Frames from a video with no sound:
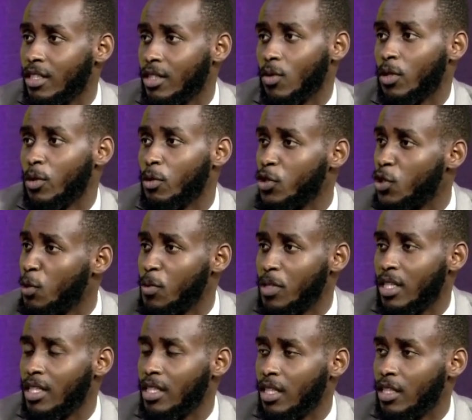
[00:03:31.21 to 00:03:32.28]
There were no jobs
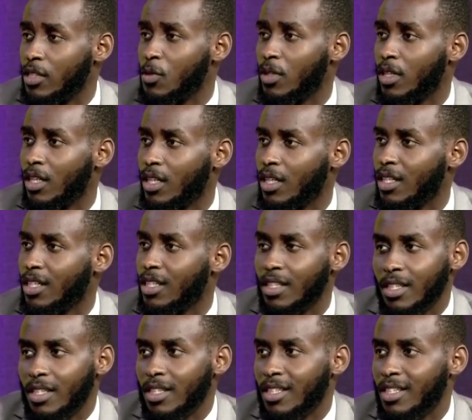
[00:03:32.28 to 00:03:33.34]
created as well.
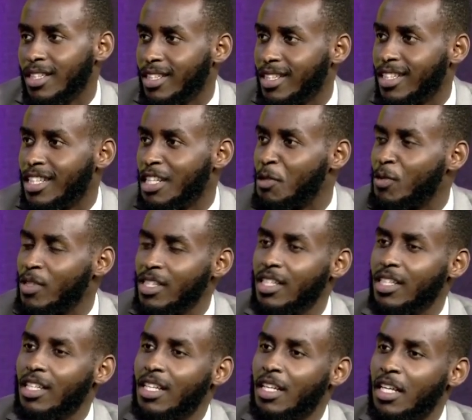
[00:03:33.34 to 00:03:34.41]
You
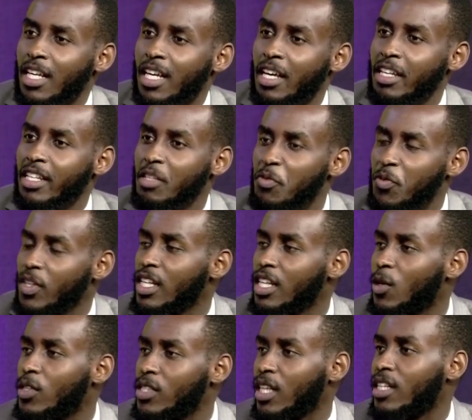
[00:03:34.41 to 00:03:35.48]
see, any
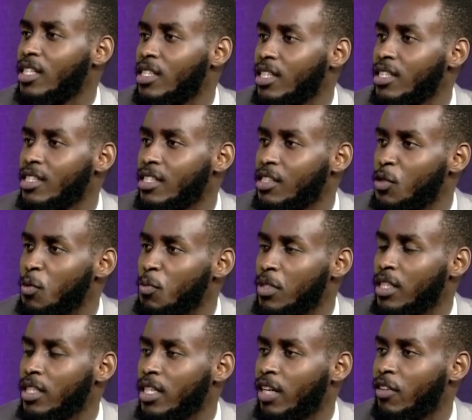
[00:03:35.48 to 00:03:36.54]
failure or success in
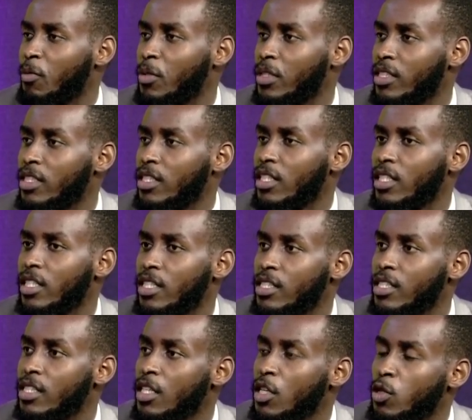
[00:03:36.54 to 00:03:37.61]
Jubilee government
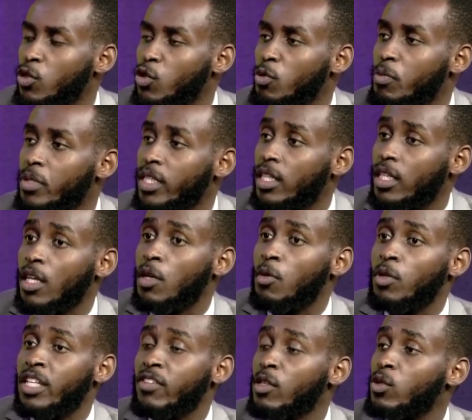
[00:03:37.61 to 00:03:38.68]
should be
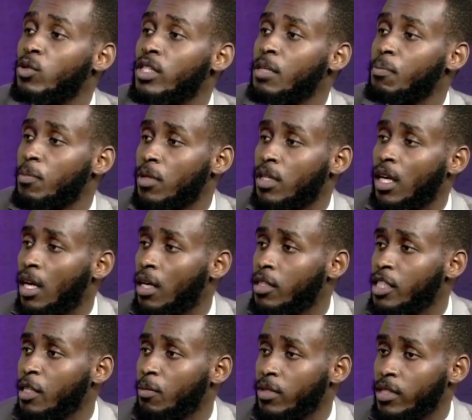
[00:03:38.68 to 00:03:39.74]
given to
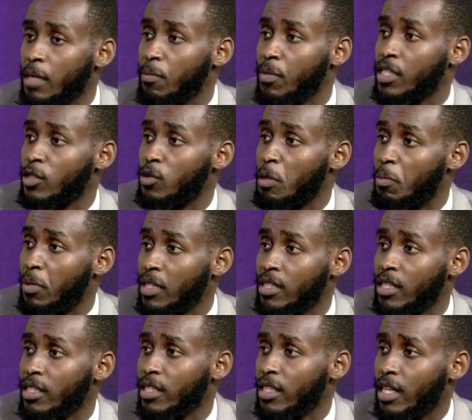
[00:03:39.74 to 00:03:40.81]
same measure to the
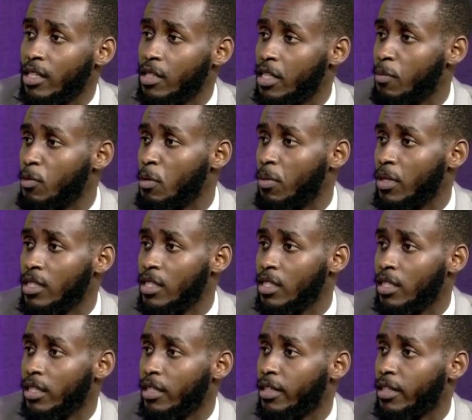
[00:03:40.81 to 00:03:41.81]
president and the deputy president.